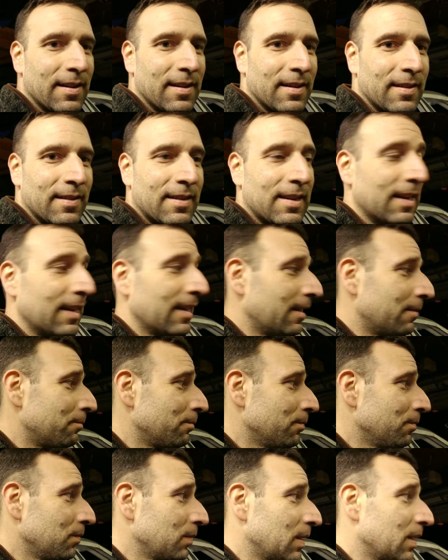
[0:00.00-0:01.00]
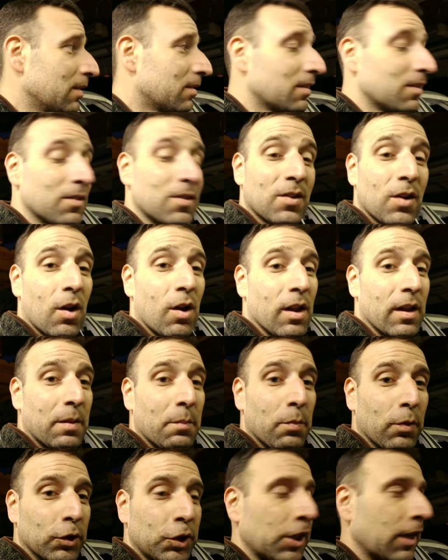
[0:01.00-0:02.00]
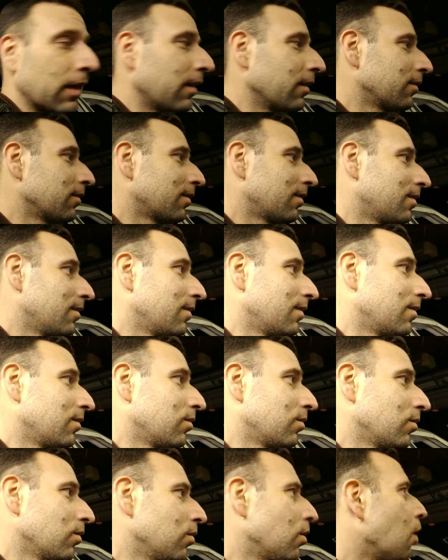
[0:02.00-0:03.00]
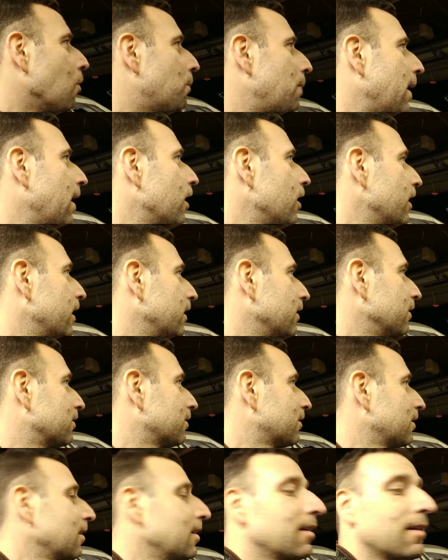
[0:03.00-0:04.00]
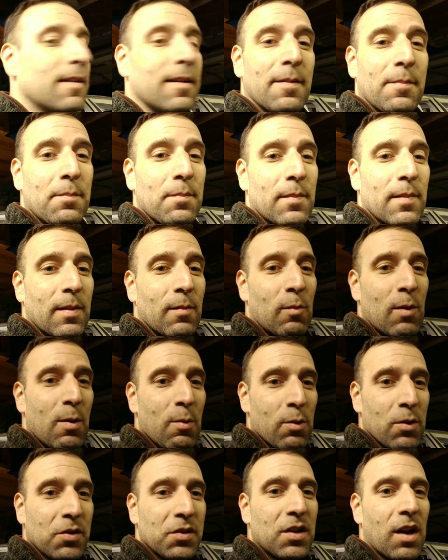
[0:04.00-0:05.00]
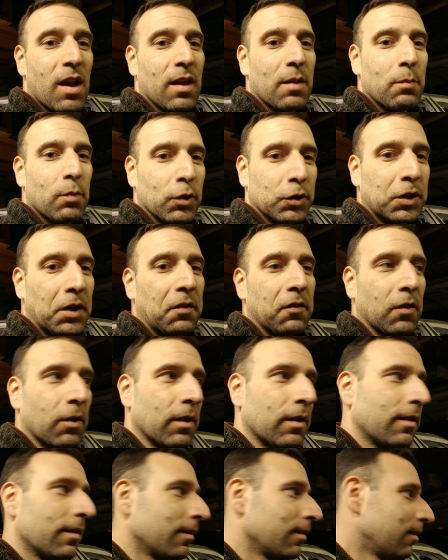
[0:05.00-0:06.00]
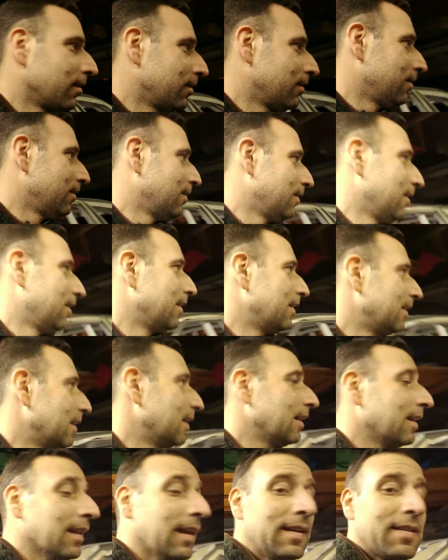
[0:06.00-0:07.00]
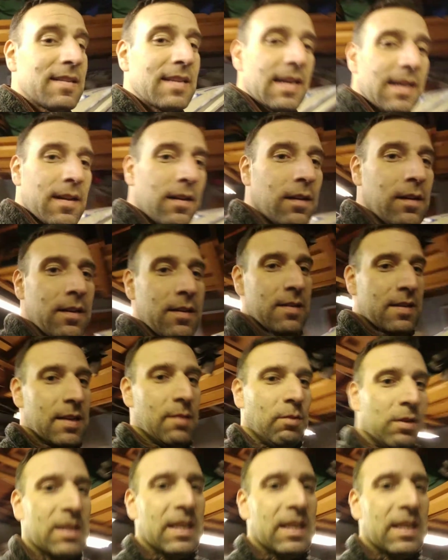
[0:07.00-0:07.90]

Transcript: Tim is installing bushings. No, bearings. We were installing bushings earlier. Let's take a look and see what's